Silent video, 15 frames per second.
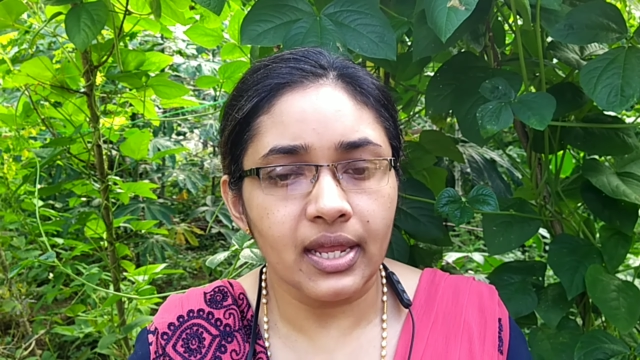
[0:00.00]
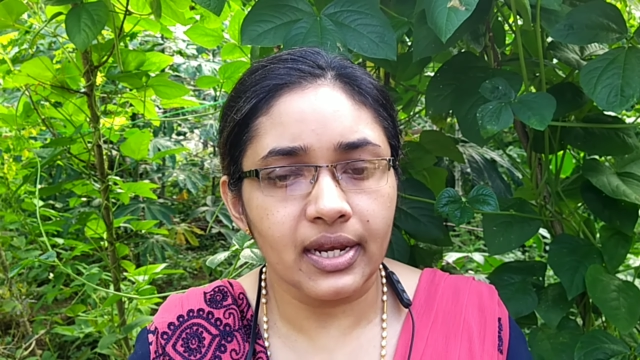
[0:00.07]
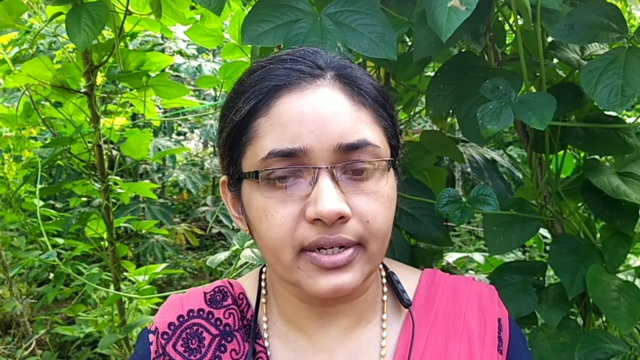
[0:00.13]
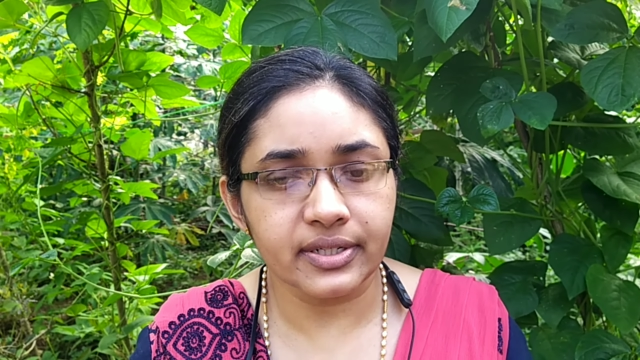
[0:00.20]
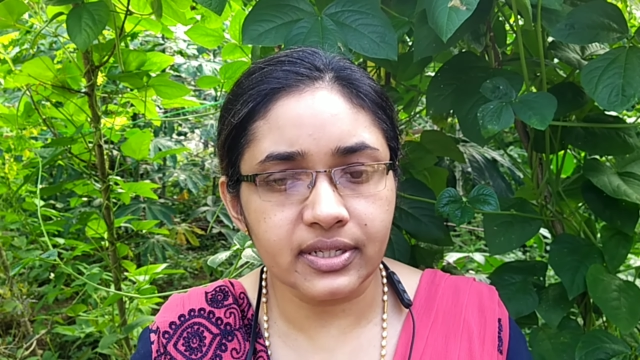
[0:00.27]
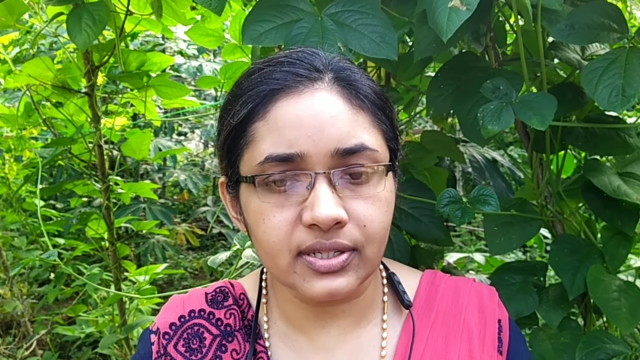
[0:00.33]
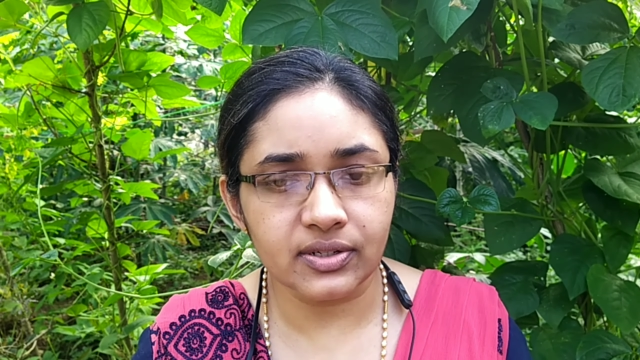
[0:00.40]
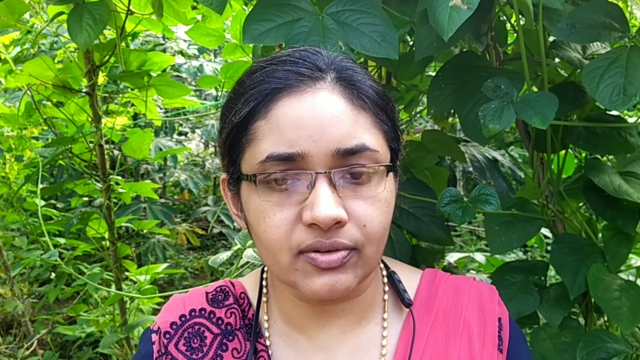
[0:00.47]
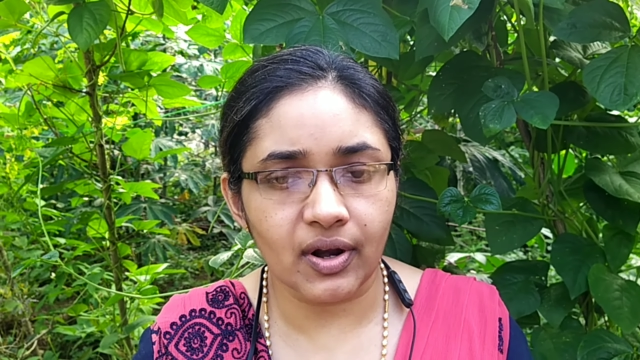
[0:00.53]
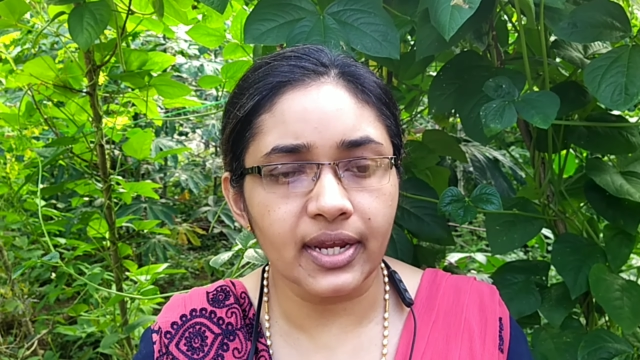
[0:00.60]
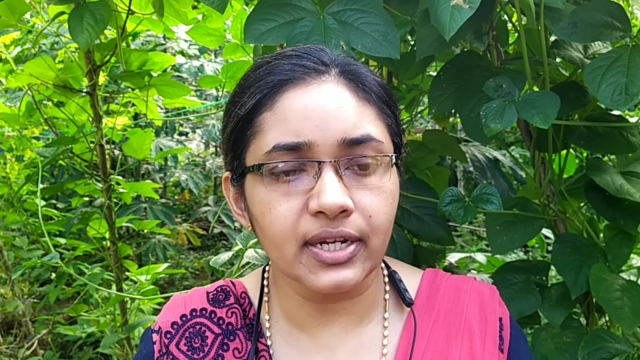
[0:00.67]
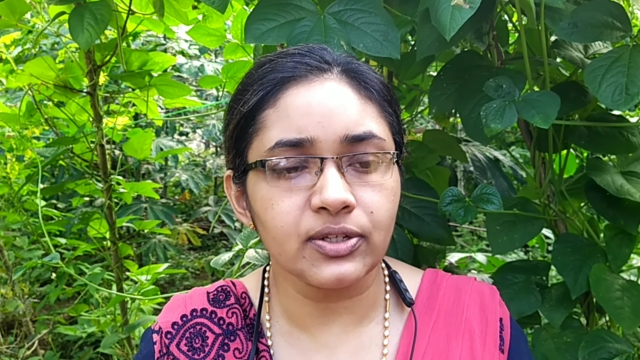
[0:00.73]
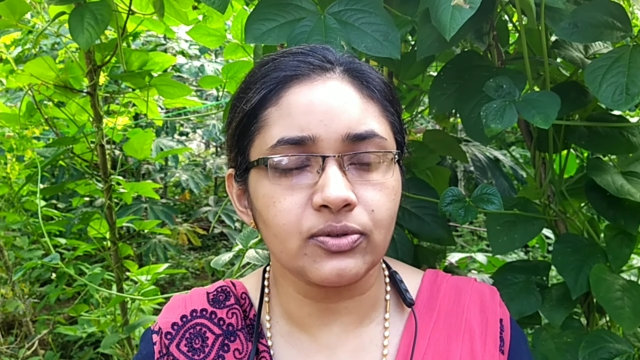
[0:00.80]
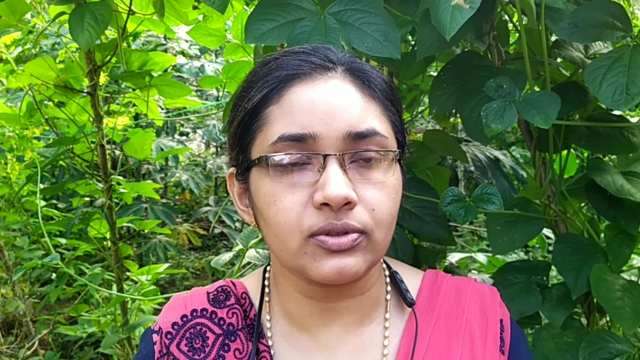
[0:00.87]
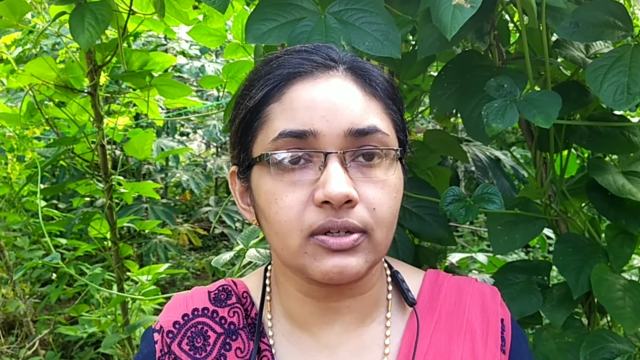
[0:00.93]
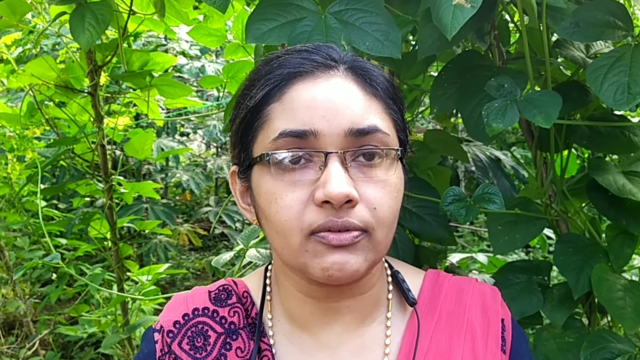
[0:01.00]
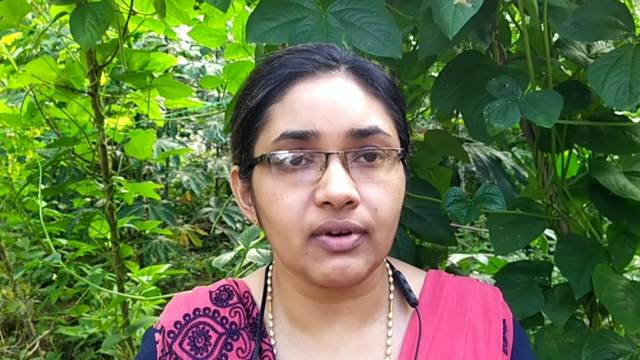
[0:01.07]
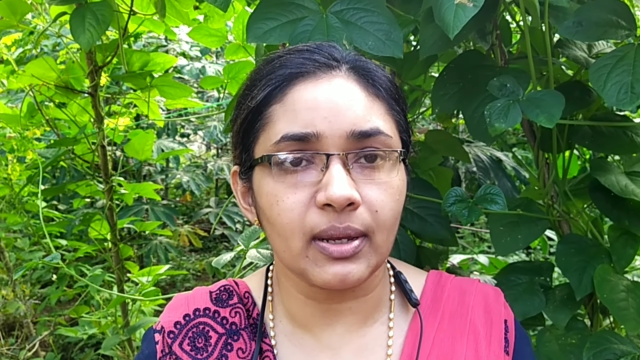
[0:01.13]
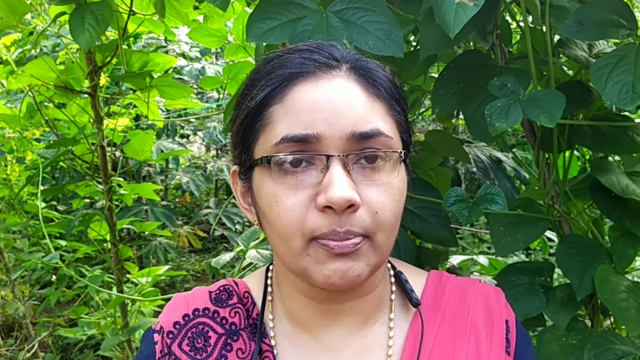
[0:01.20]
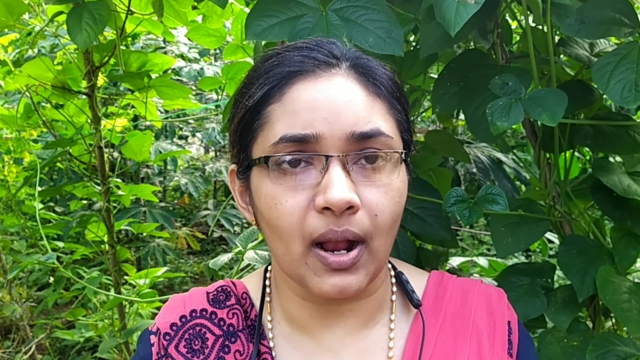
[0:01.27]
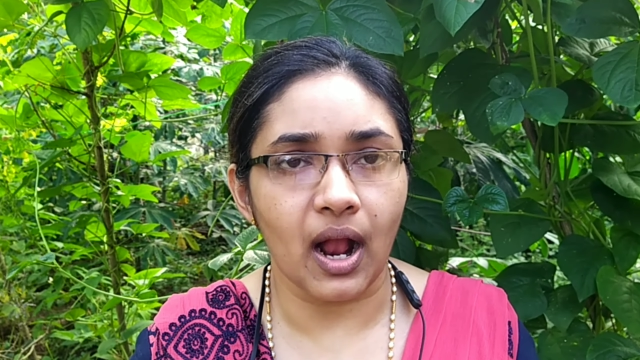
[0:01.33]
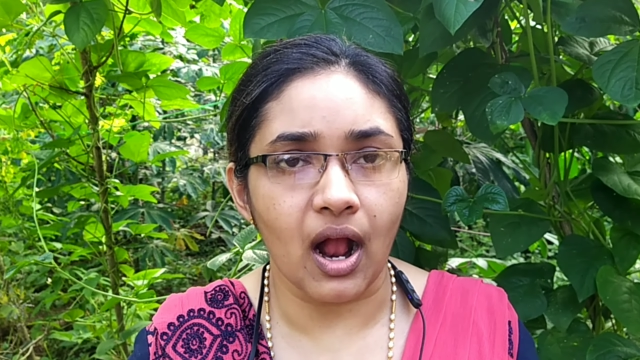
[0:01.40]
Let us try to
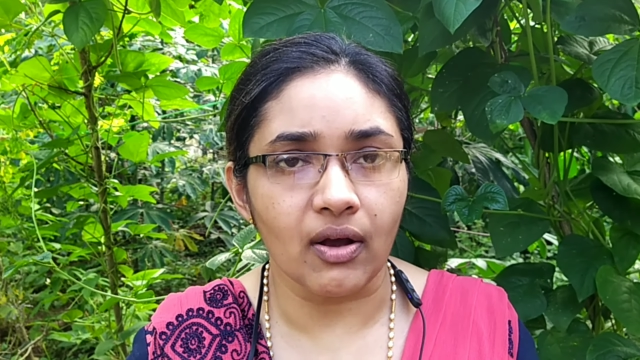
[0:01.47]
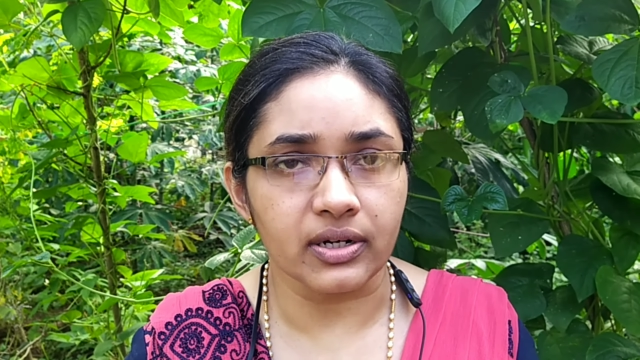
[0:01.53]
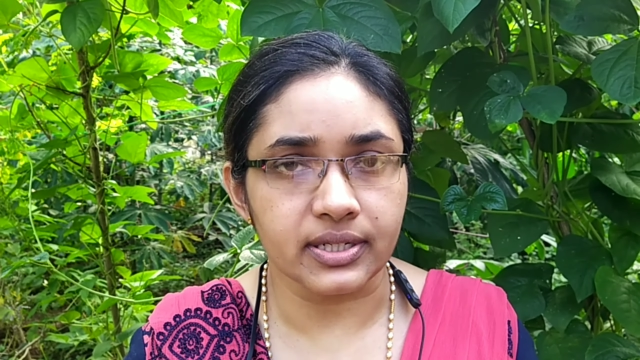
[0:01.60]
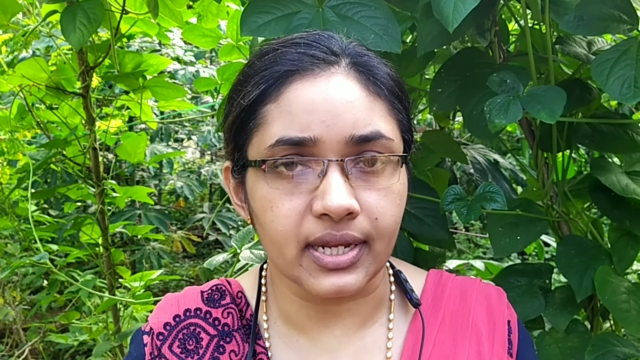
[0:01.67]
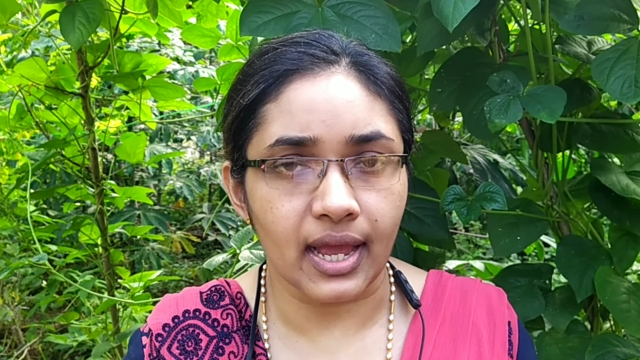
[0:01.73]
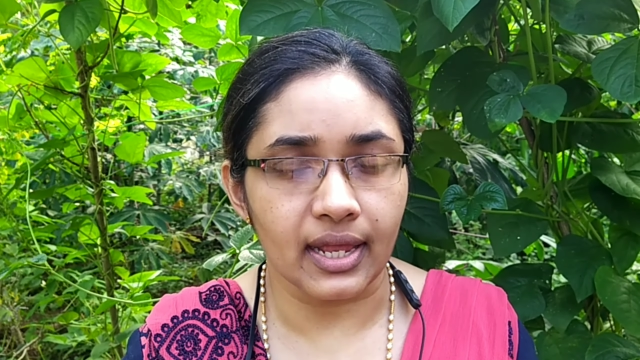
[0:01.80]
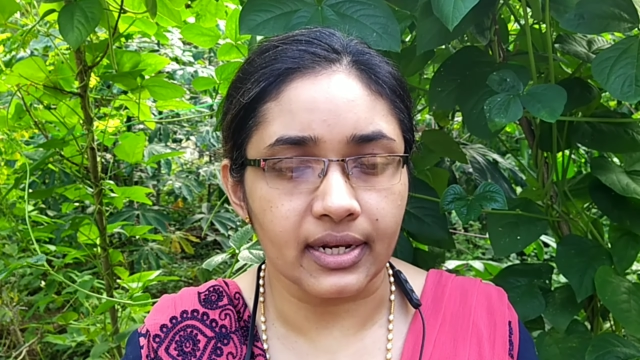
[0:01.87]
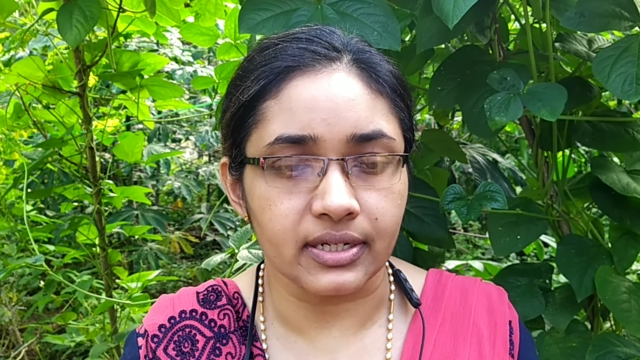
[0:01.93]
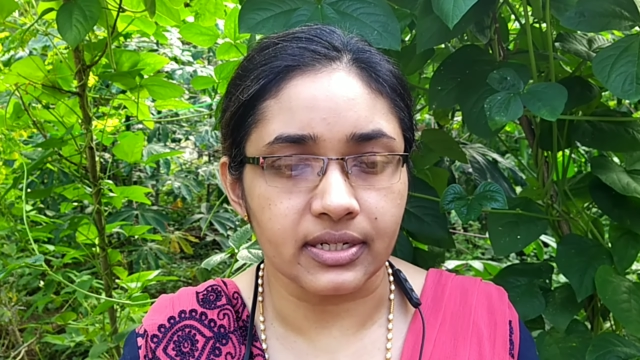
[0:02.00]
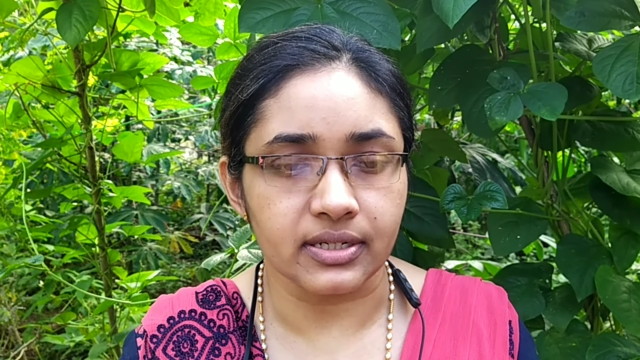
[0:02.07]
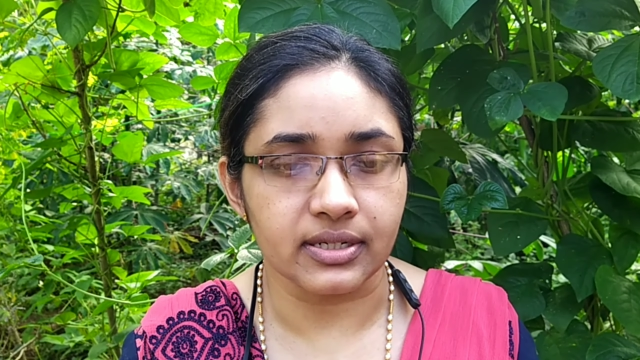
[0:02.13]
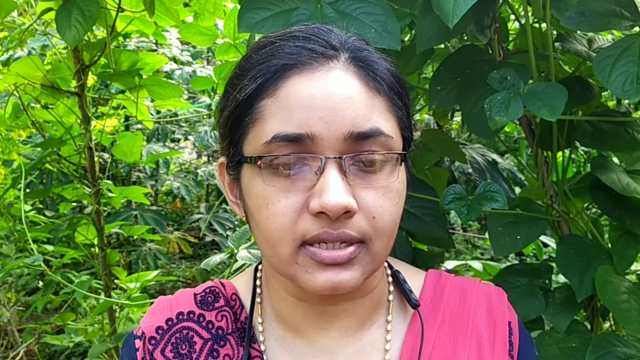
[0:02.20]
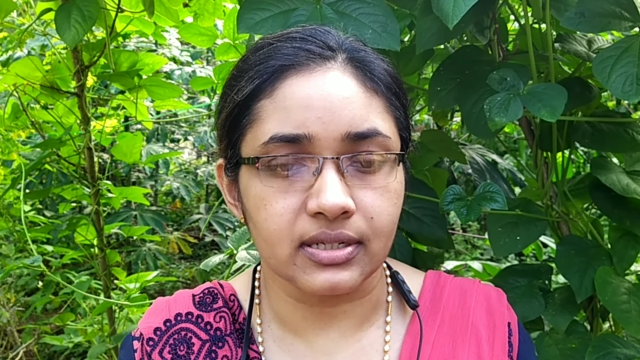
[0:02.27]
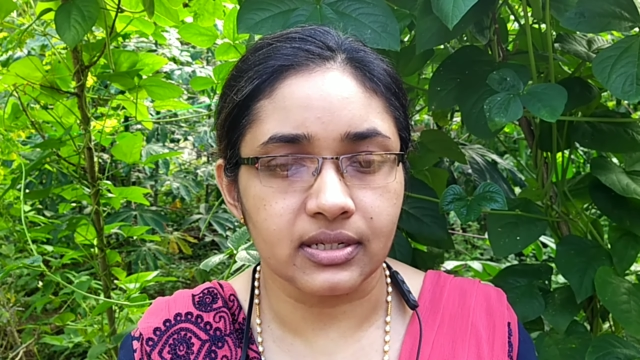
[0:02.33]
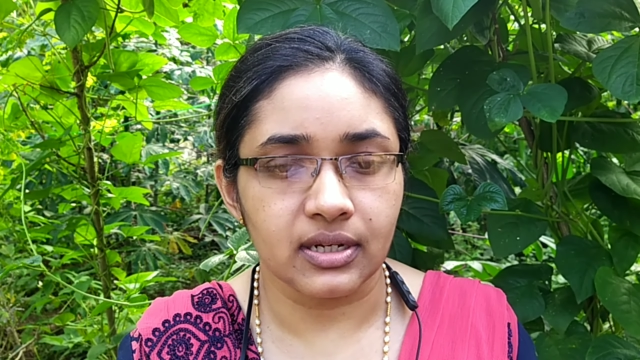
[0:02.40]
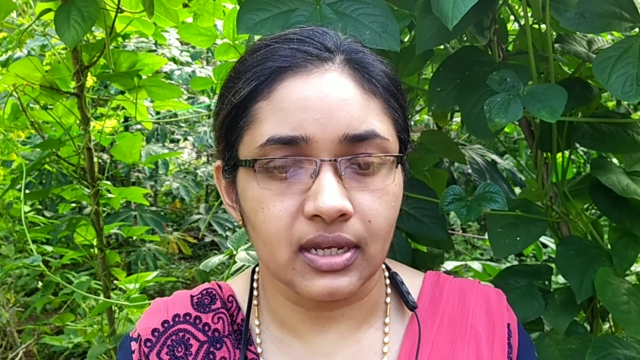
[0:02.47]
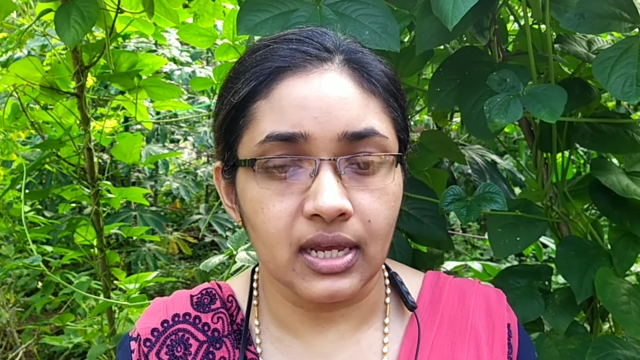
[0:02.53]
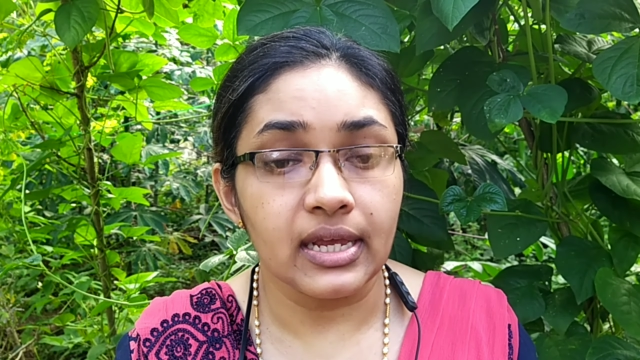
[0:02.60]
develop our talents.